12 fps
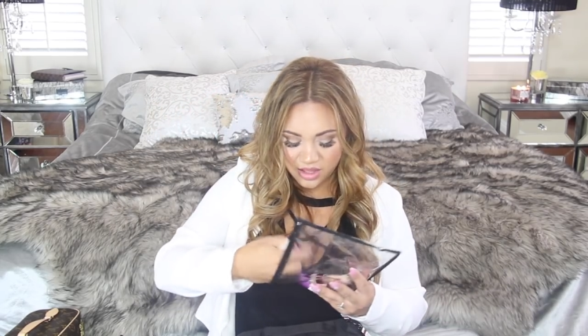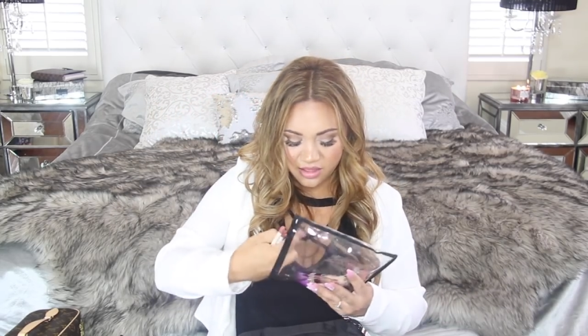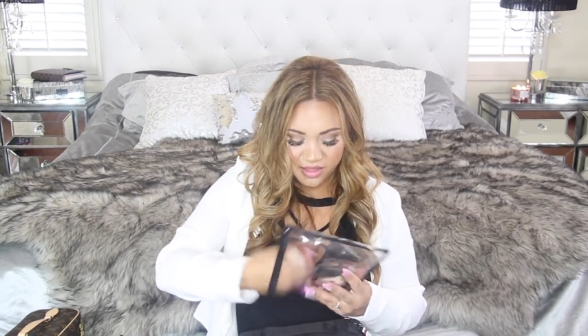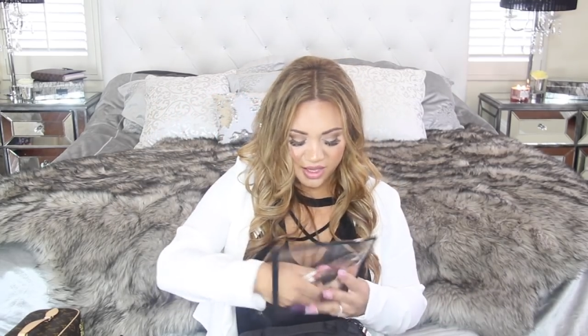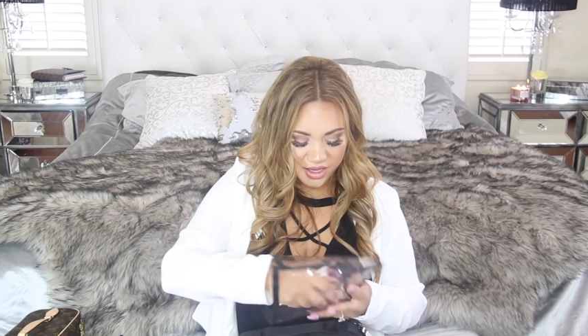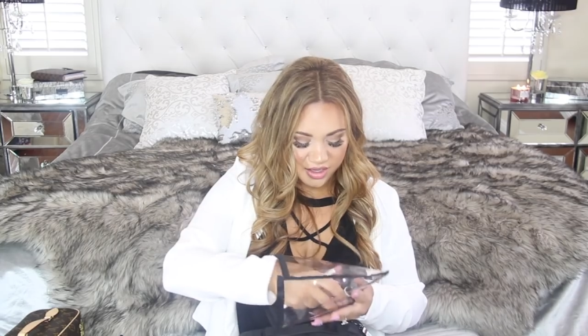
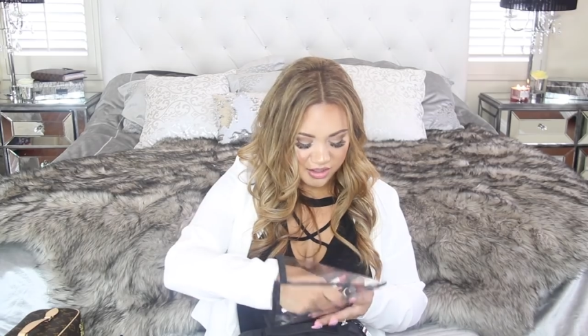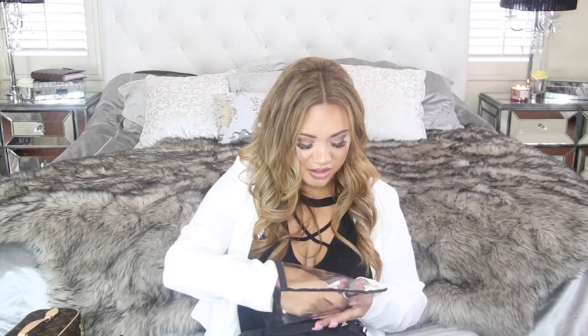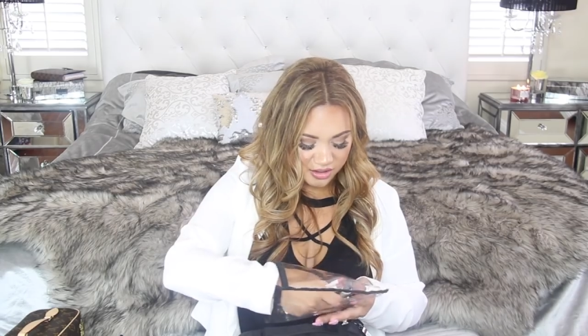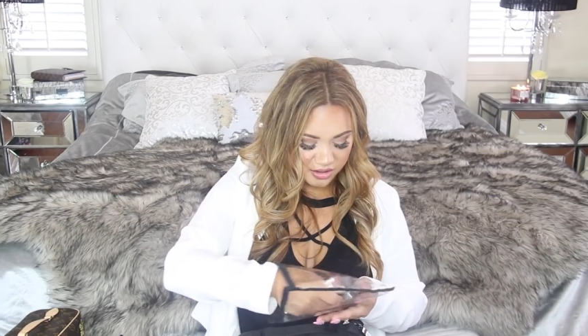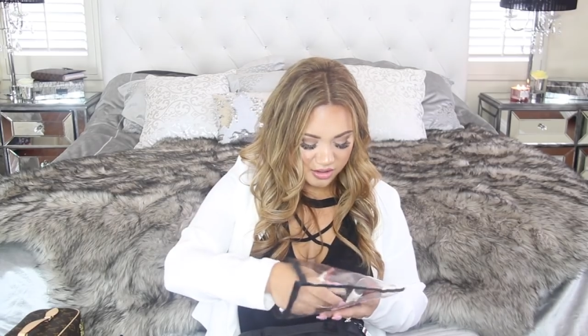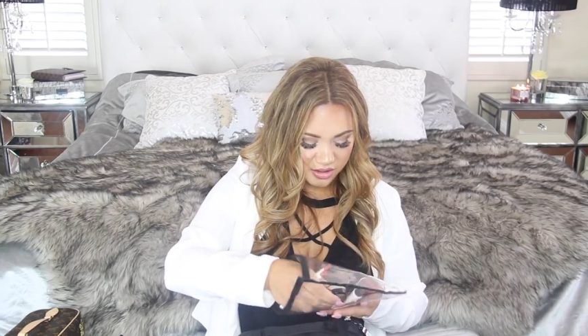
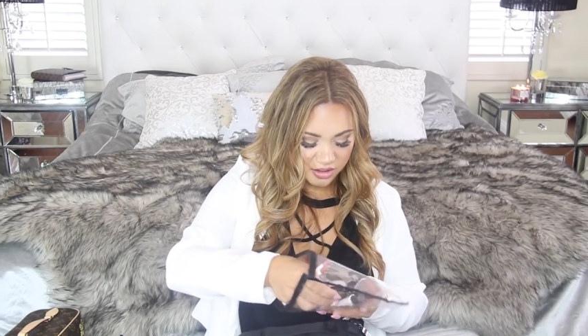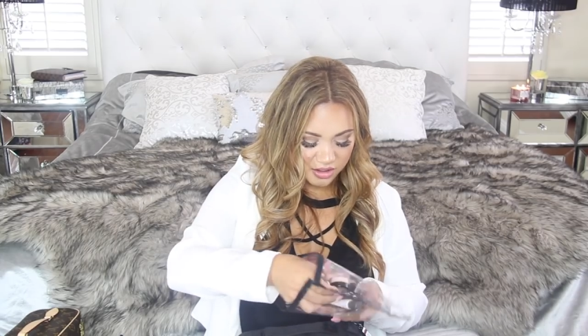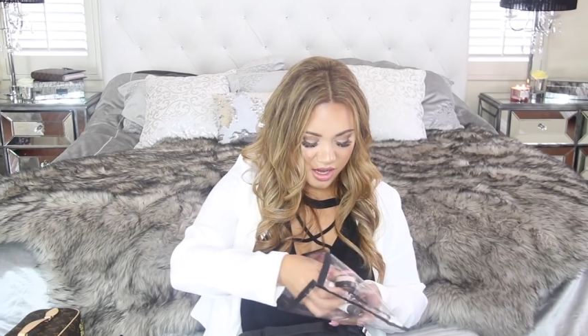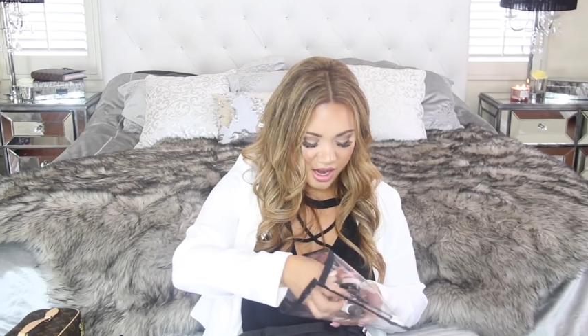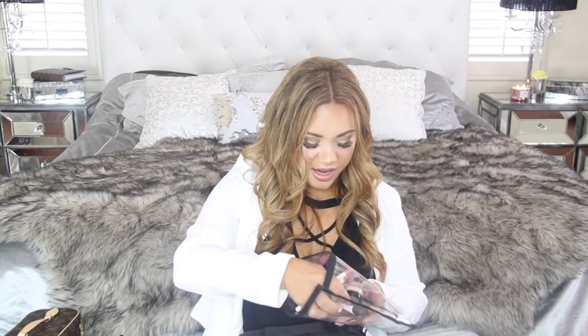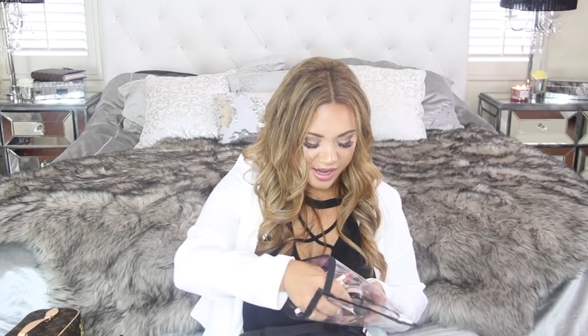Then
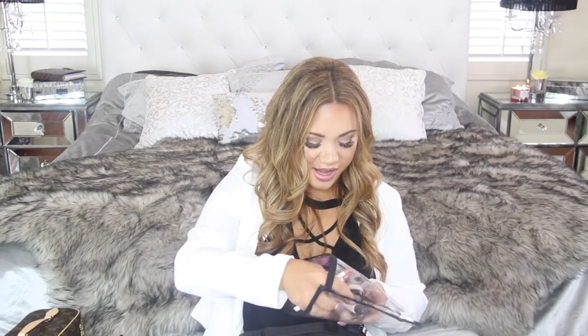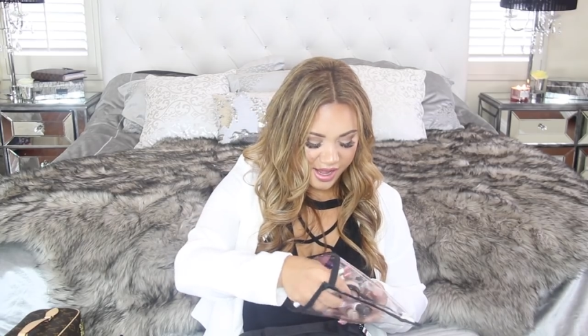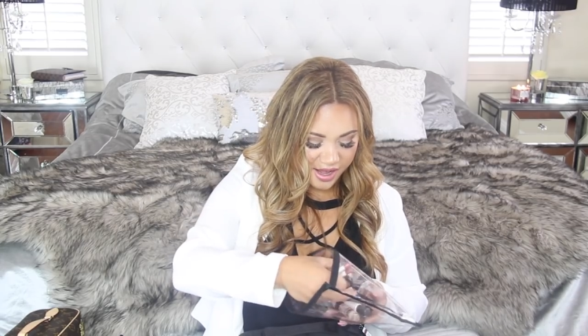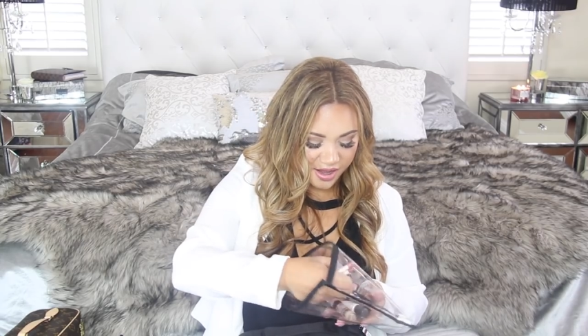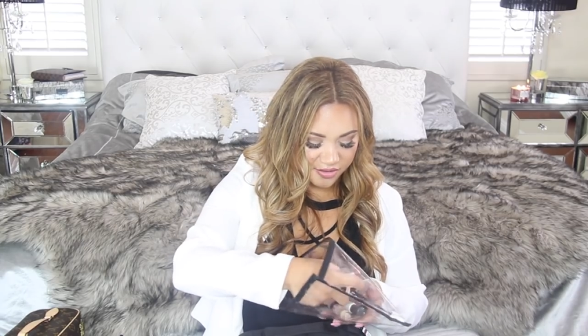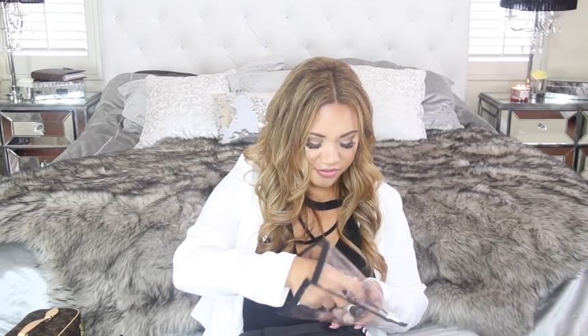I
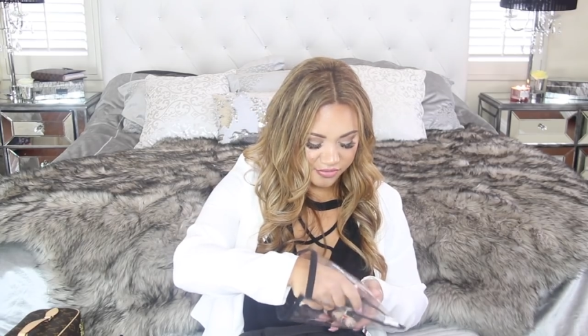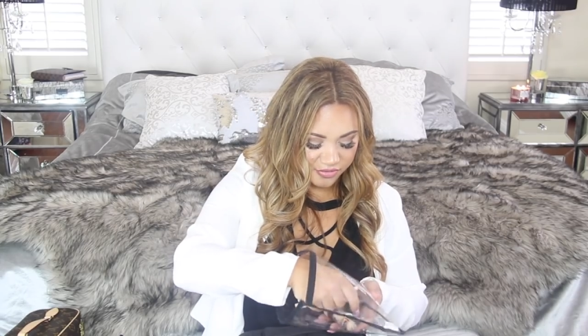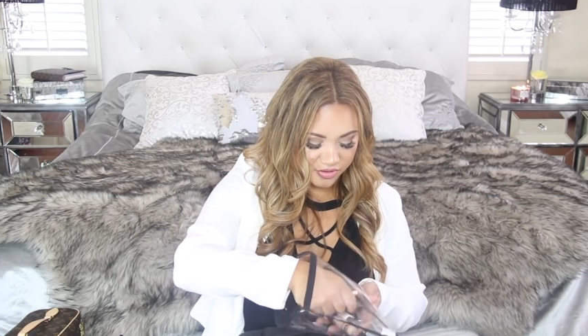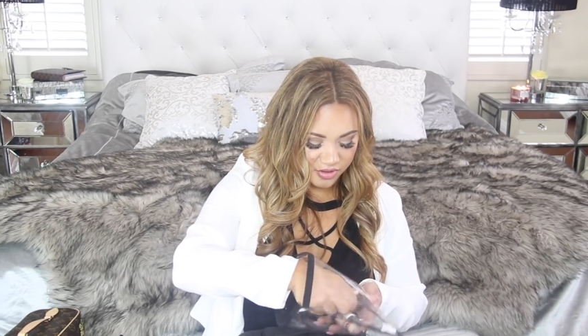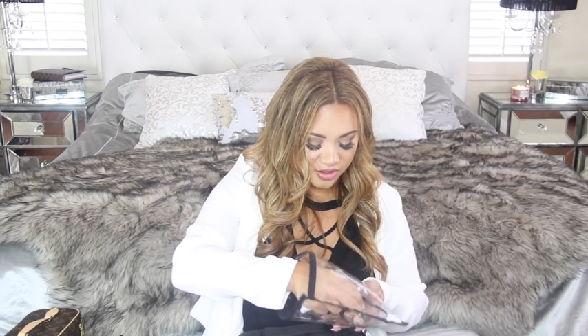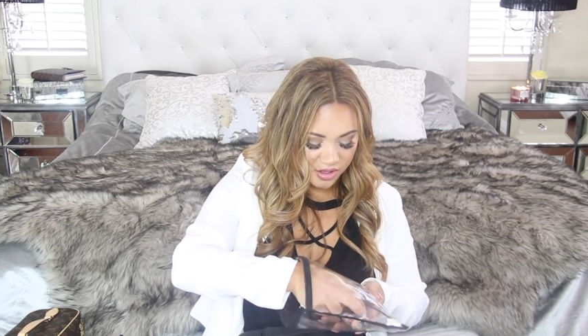have
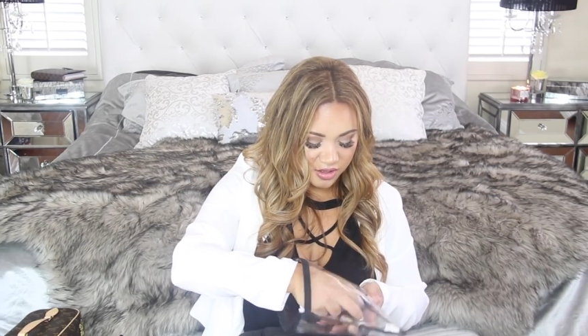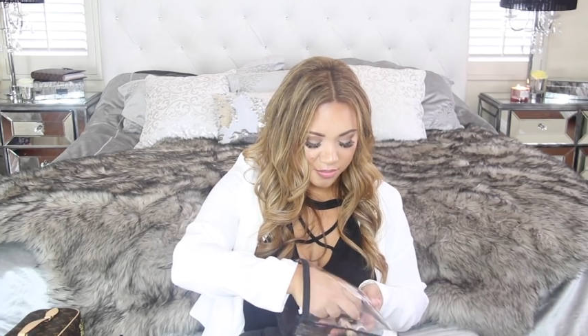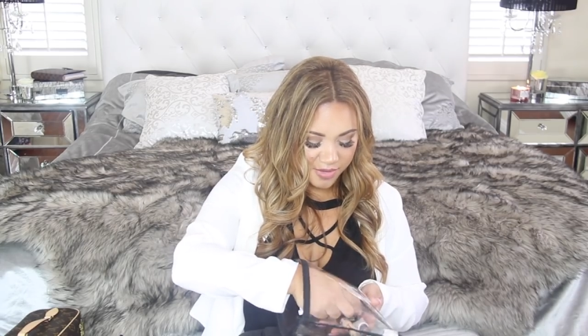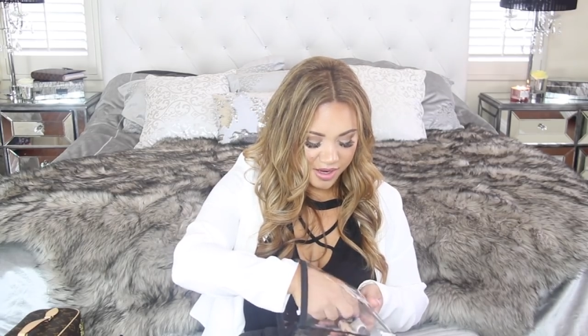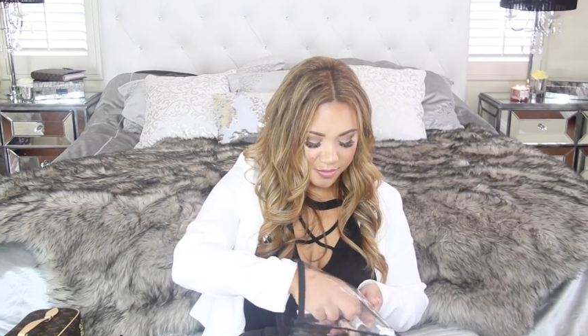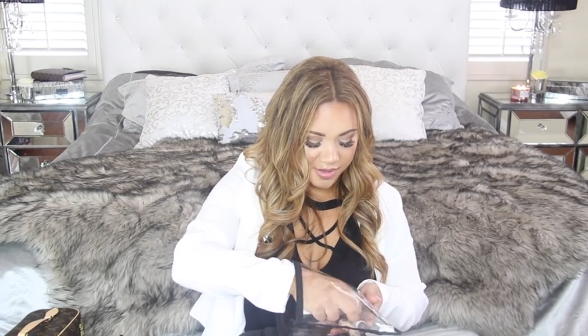
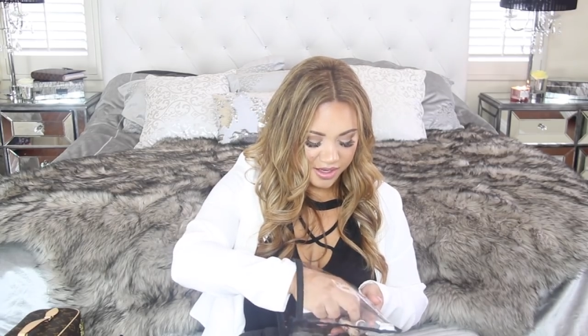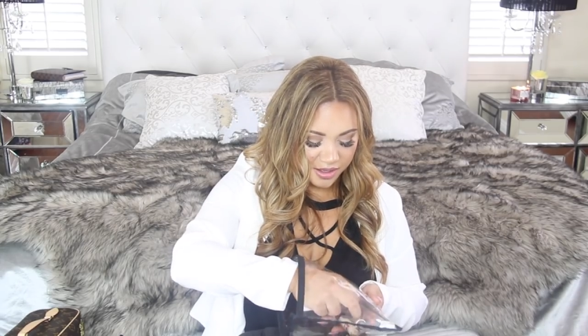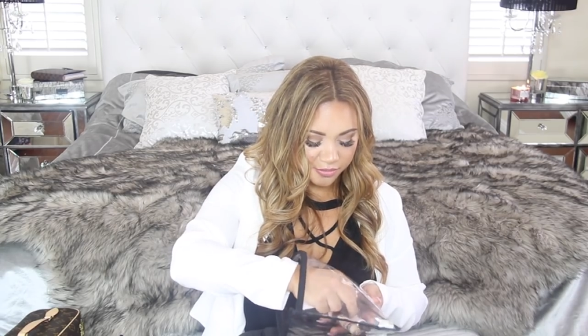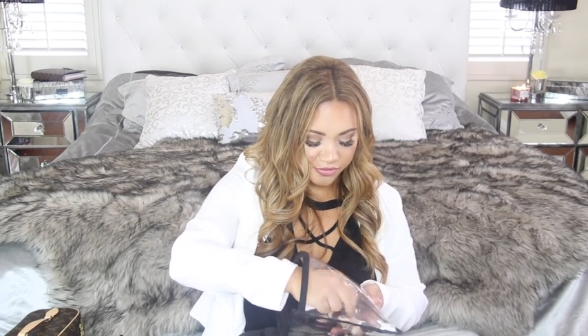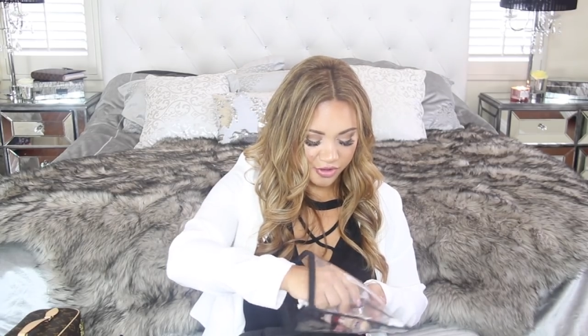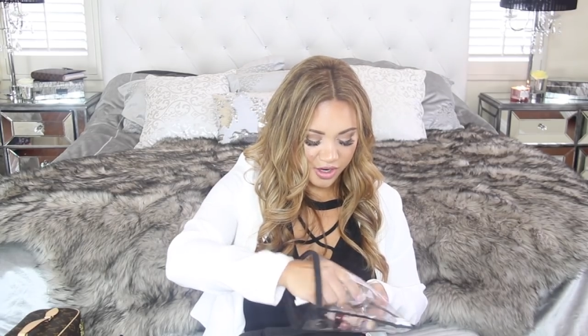my
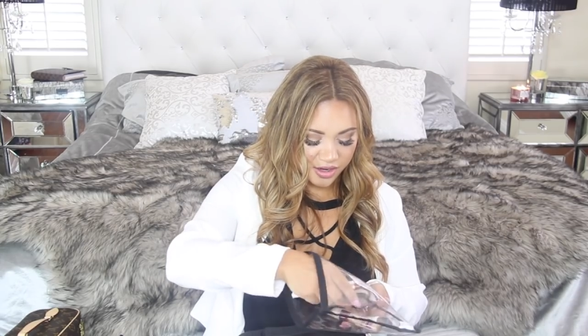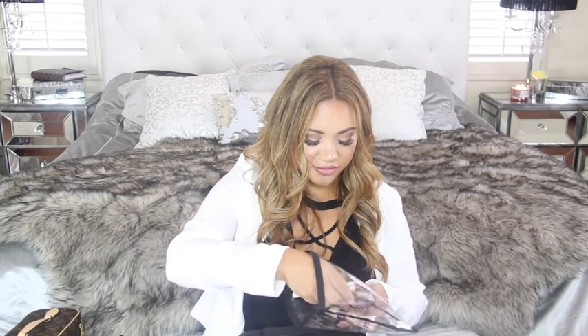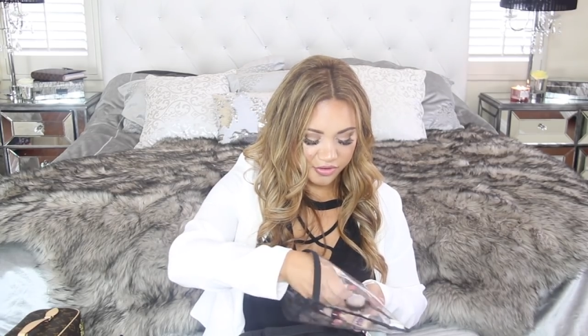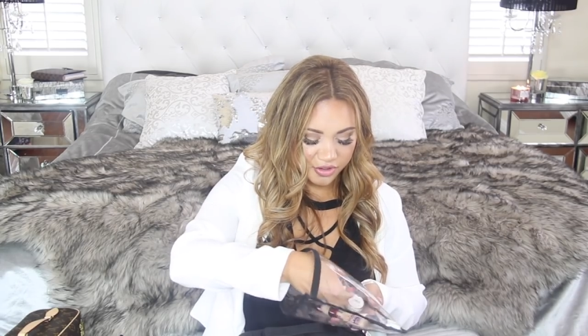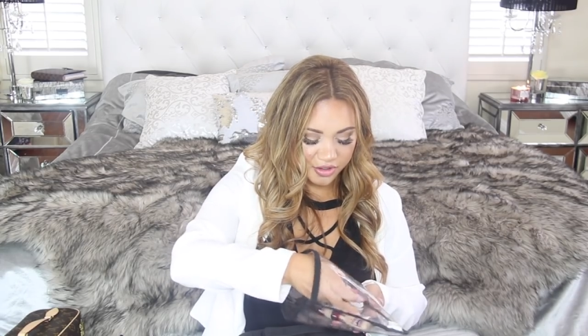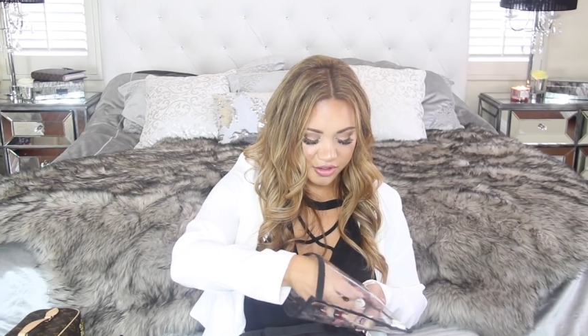Makeup
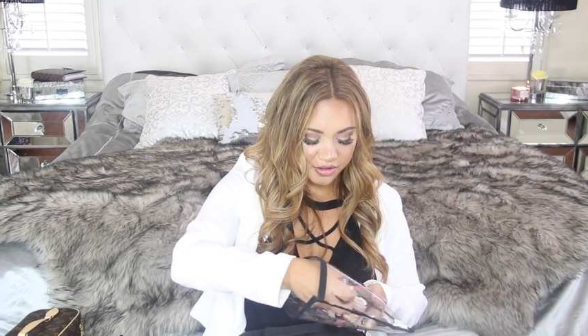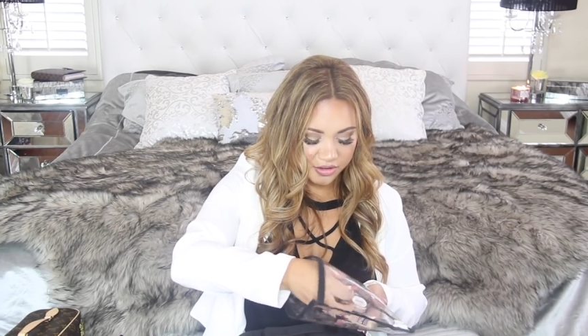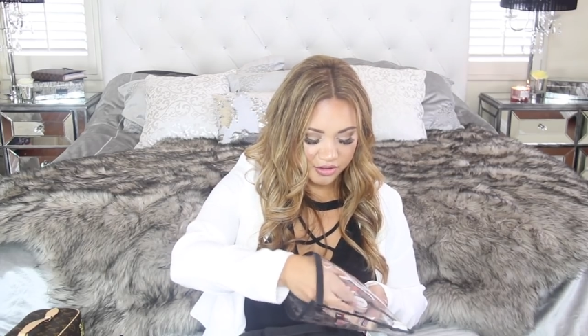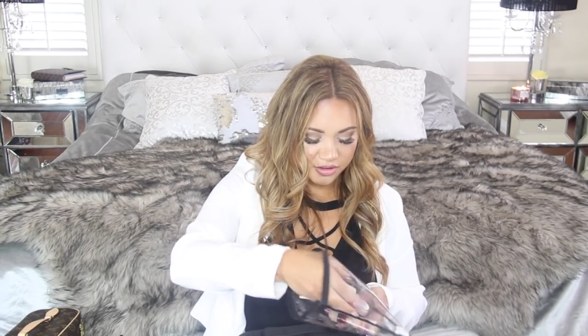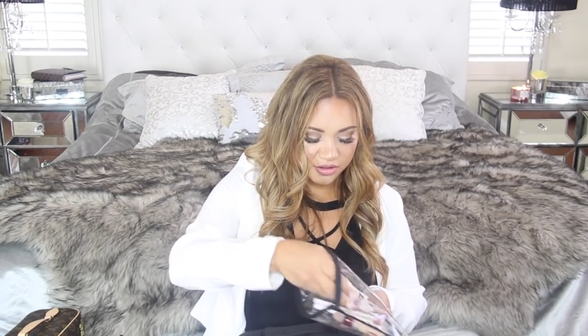Forever